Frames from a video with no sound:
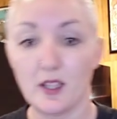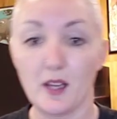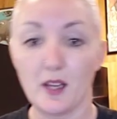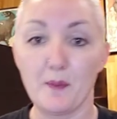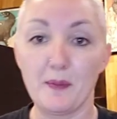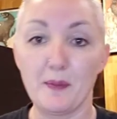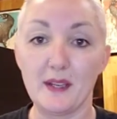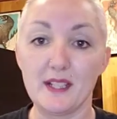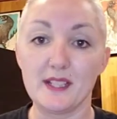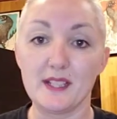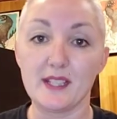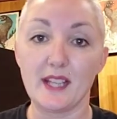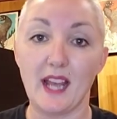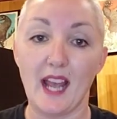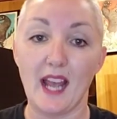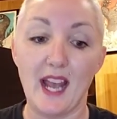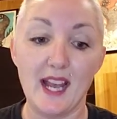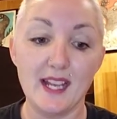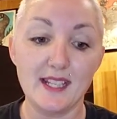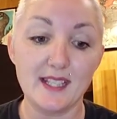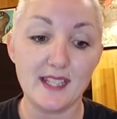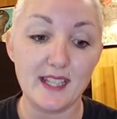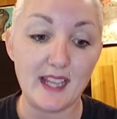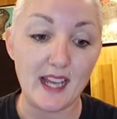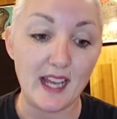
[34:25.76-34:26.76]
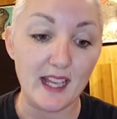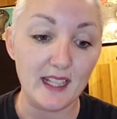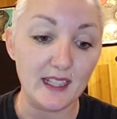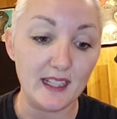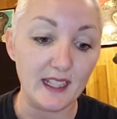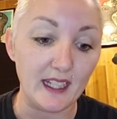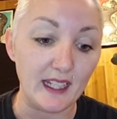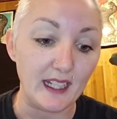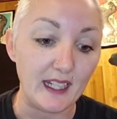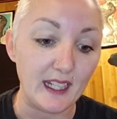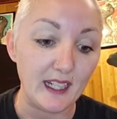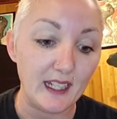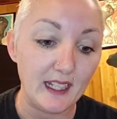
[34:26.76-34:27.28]
A piece that has
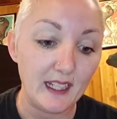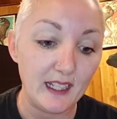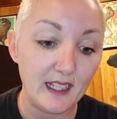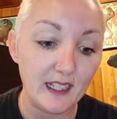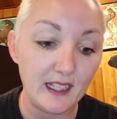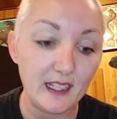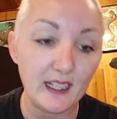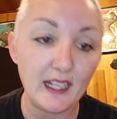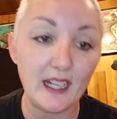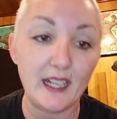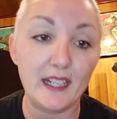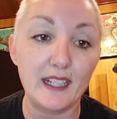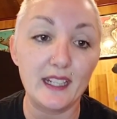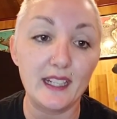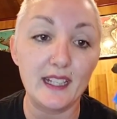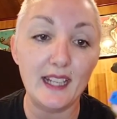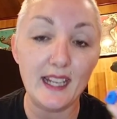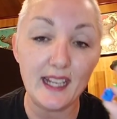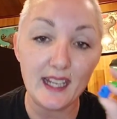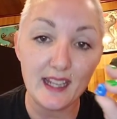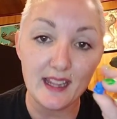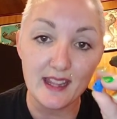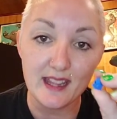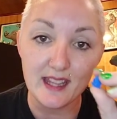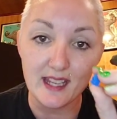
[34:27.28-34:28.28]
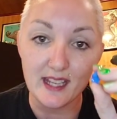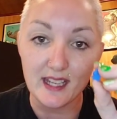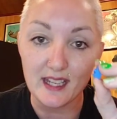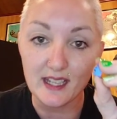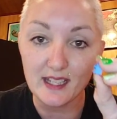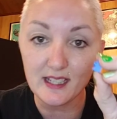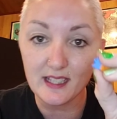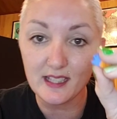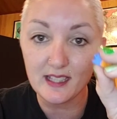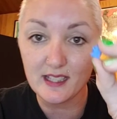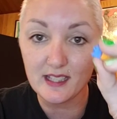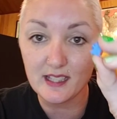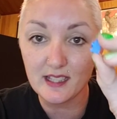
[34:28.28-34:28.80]
that, like, kind of like
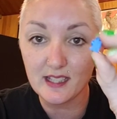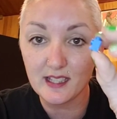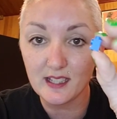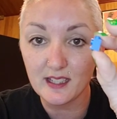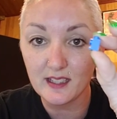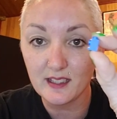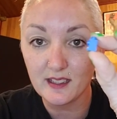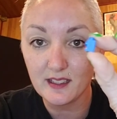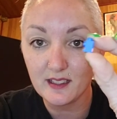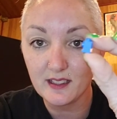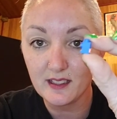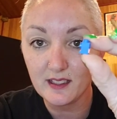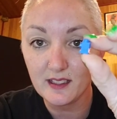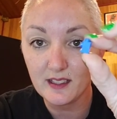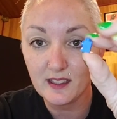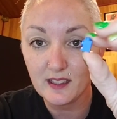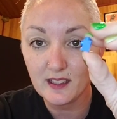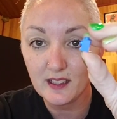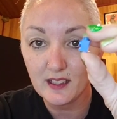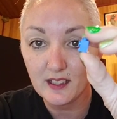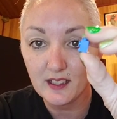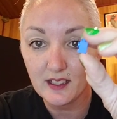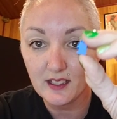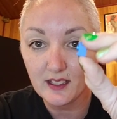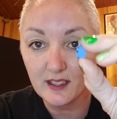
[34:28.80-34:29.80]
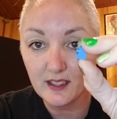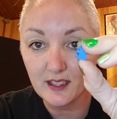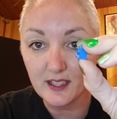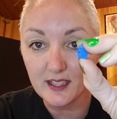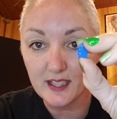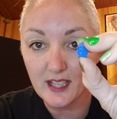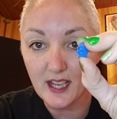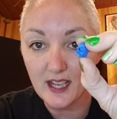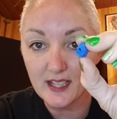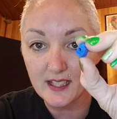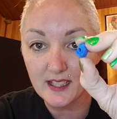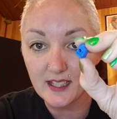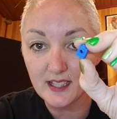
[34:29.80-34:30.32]
this.
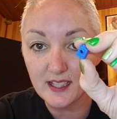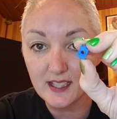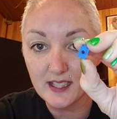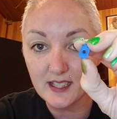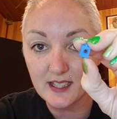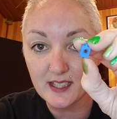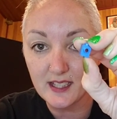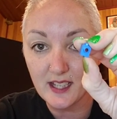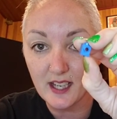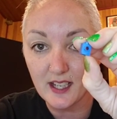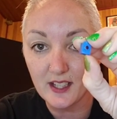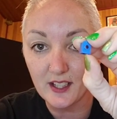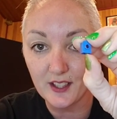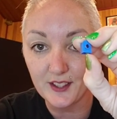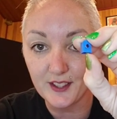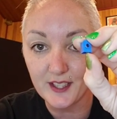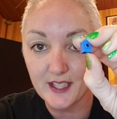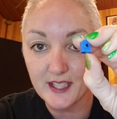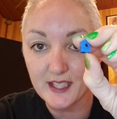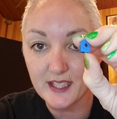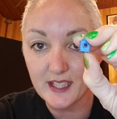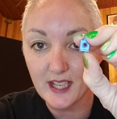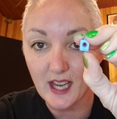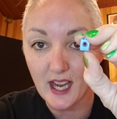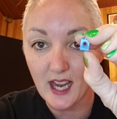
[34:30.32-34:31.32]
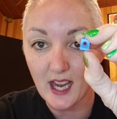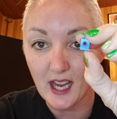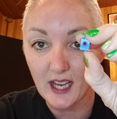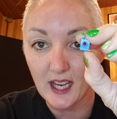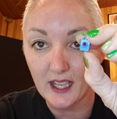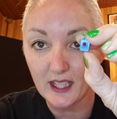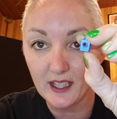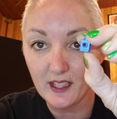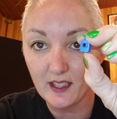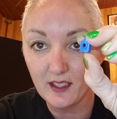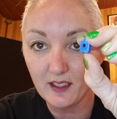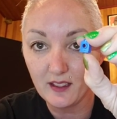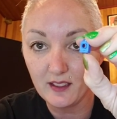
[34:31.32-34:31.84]
This has a stud on the
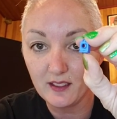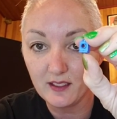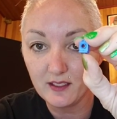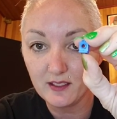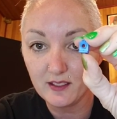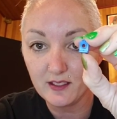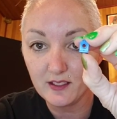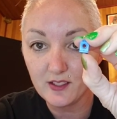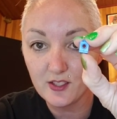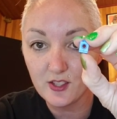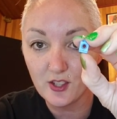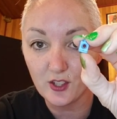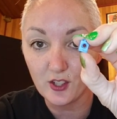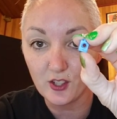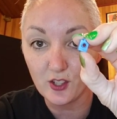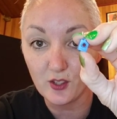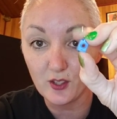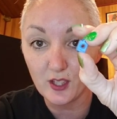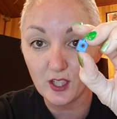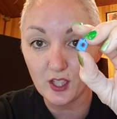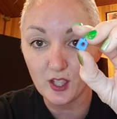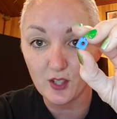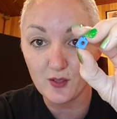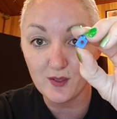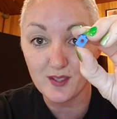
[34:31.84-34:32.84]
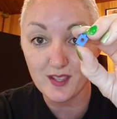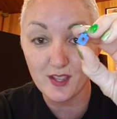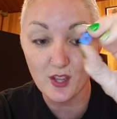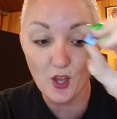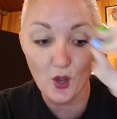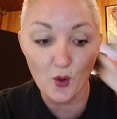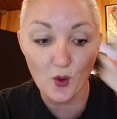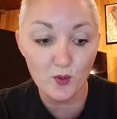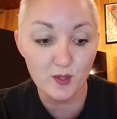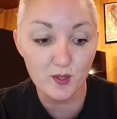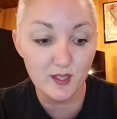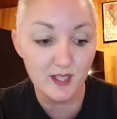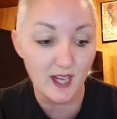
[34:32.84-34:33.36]
side, so you can use
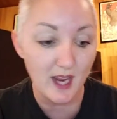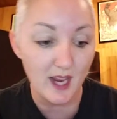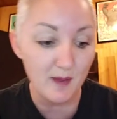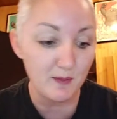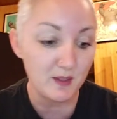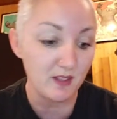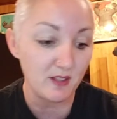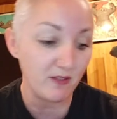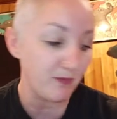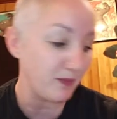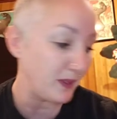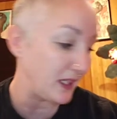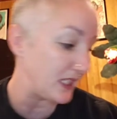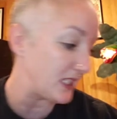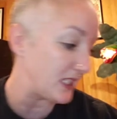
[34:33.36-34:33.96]
those types of